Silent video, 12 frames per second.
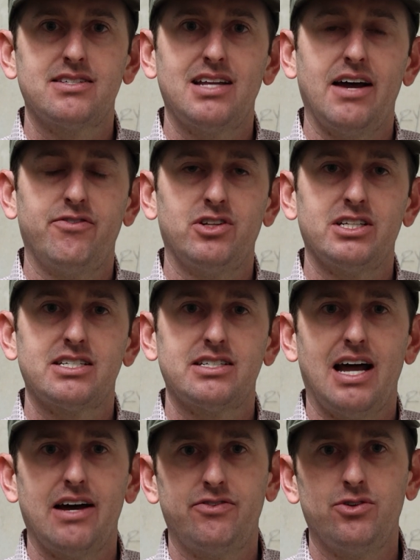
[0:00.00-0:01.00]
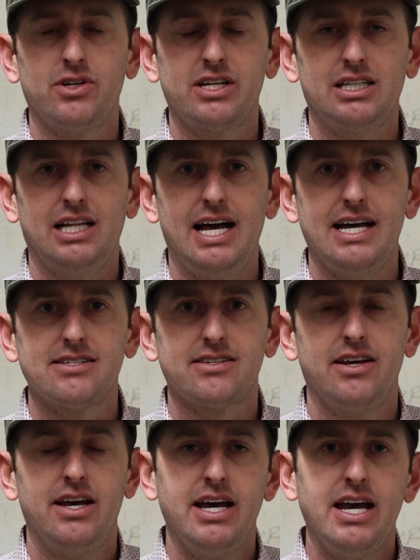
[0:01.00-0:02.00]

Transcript: stifle to stifle in class.